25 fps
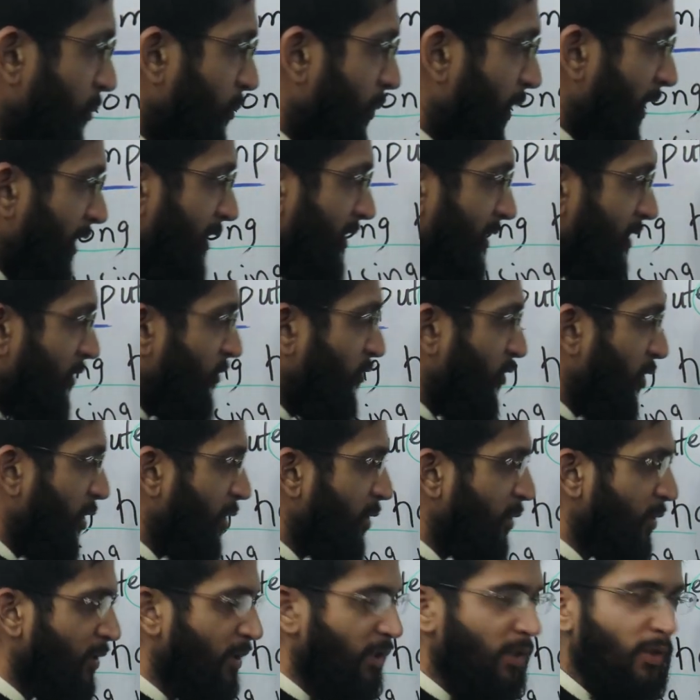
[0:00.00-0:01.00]
best
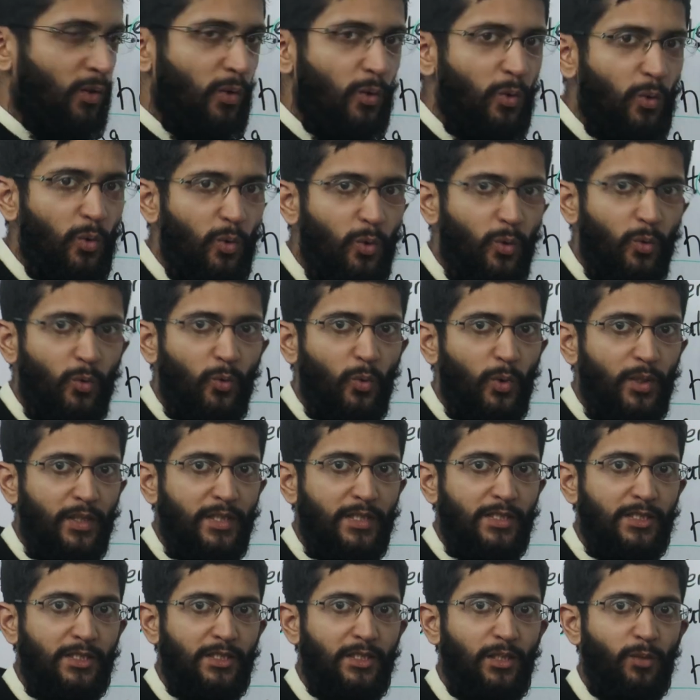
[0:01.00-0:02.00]
phone, or what
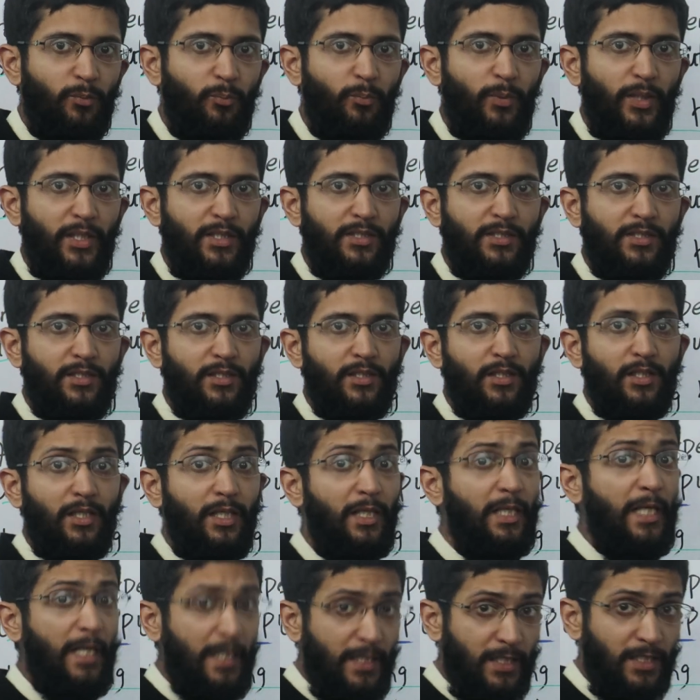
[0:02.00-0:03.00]
is the best
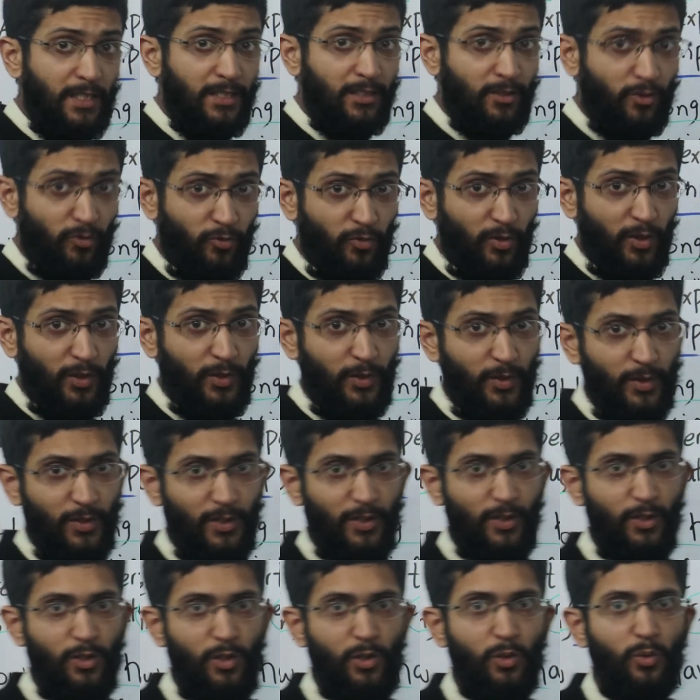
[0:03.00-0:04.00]
latest phone.
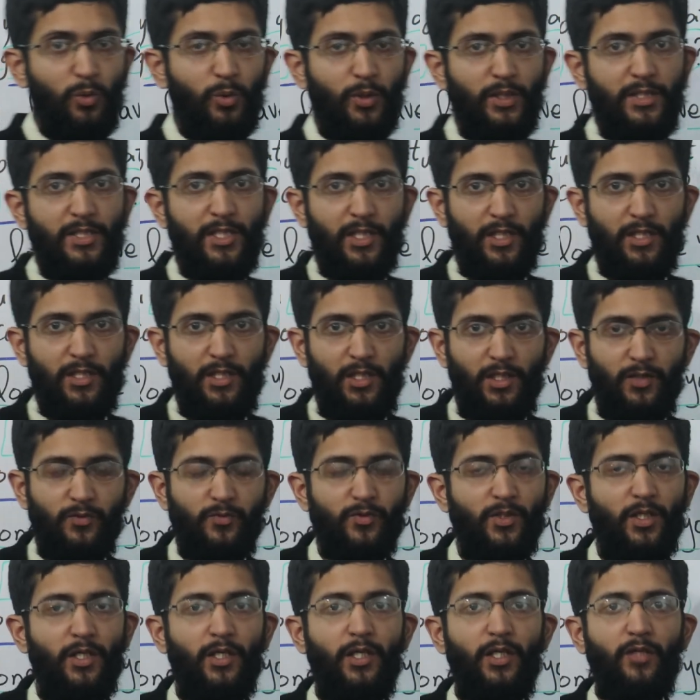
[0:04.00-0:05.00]
Two
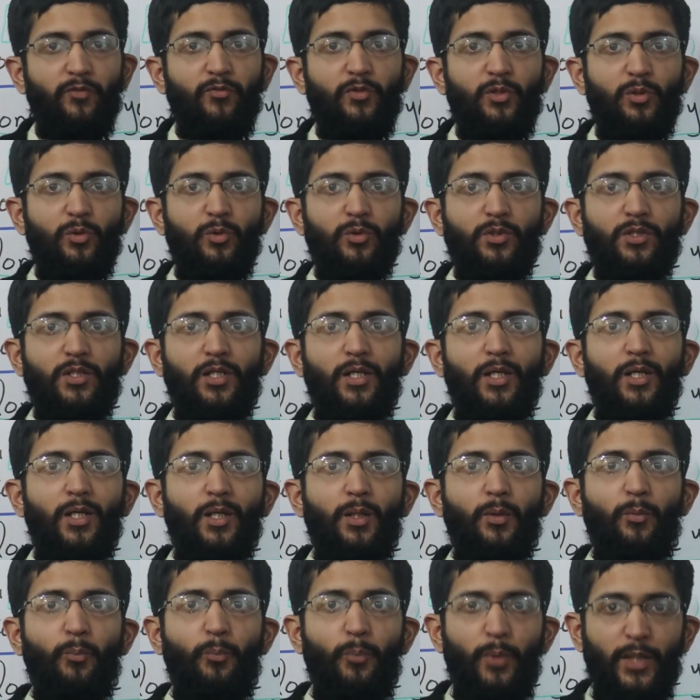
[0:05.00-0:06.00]
adjectives I have used,
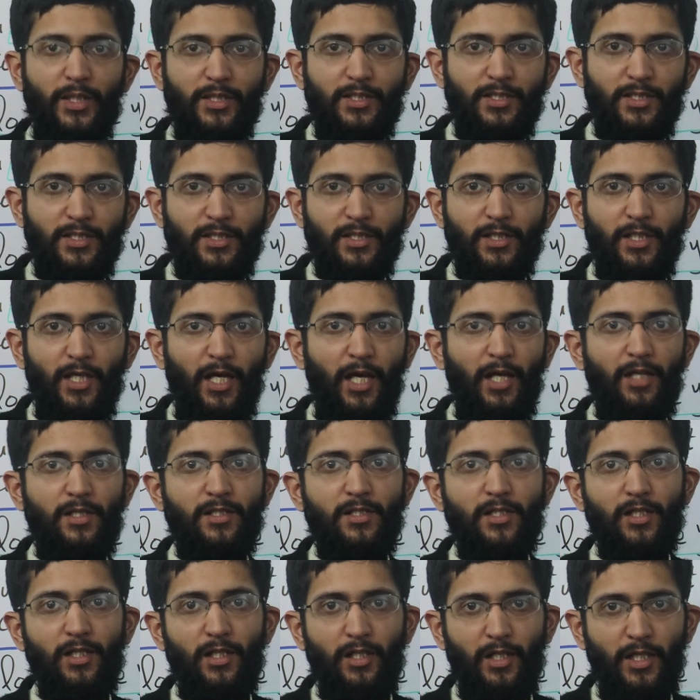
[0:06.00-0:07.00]
best
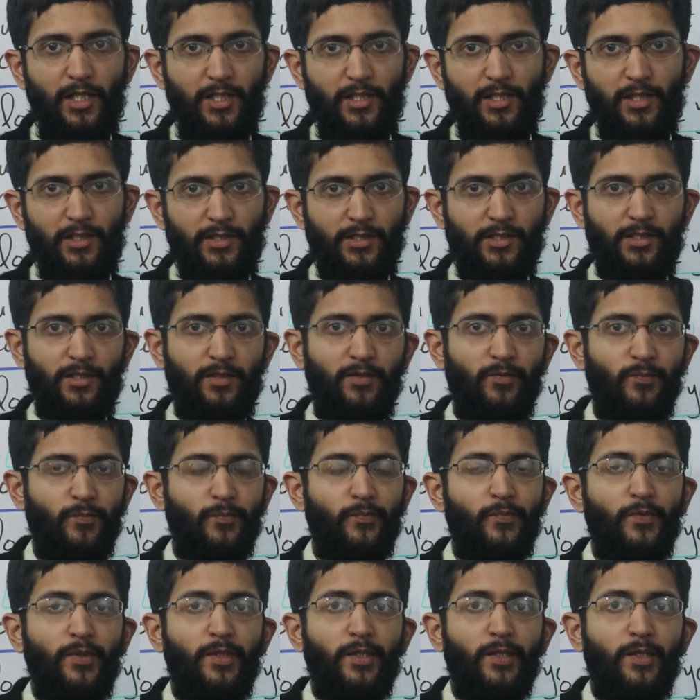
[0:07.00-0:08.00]
and latest.
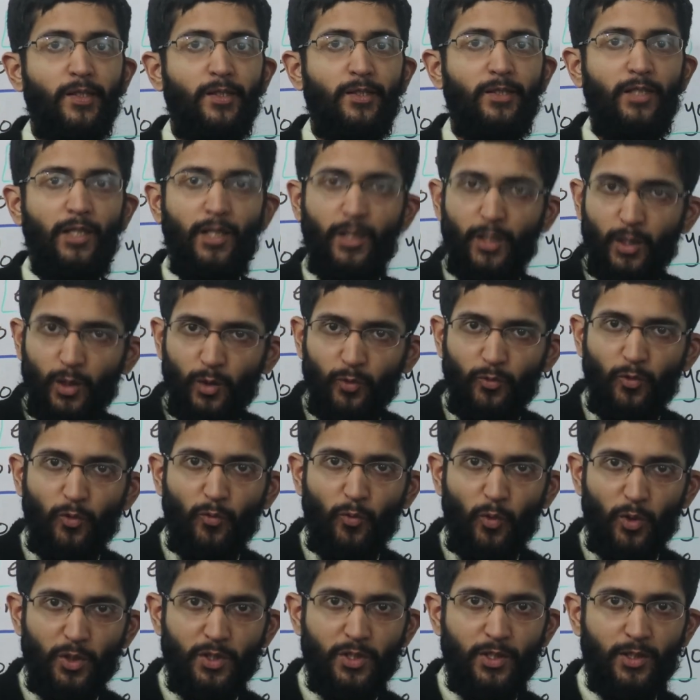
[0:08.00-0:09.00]
Thank you for
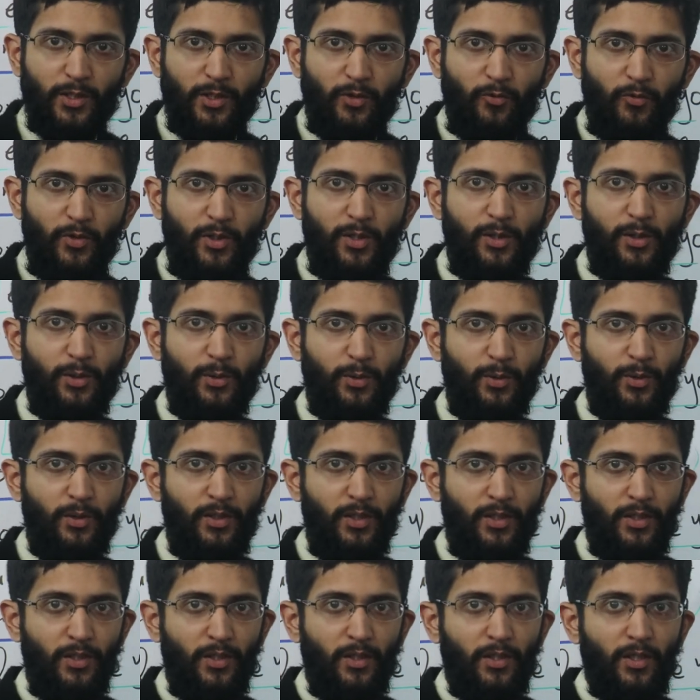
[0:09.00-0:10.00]
watching the video.
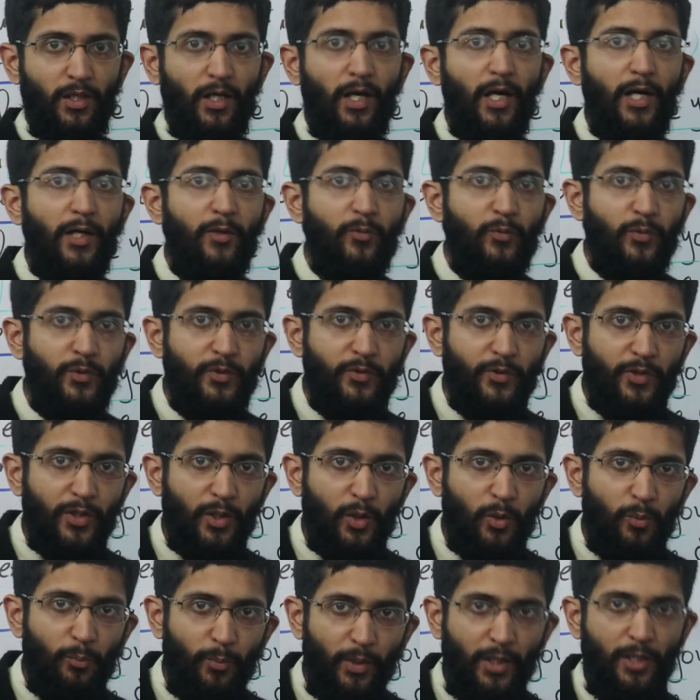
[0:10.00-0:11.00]
I would
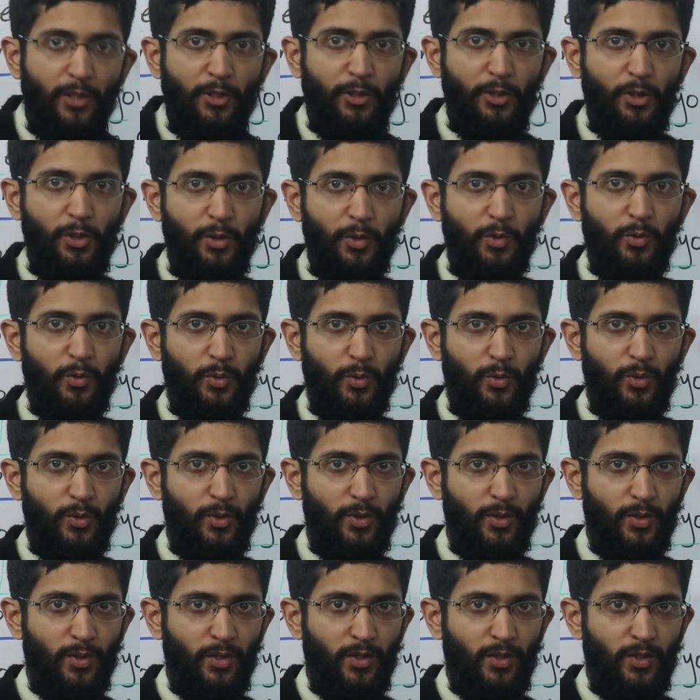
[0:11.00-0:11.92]
recommend you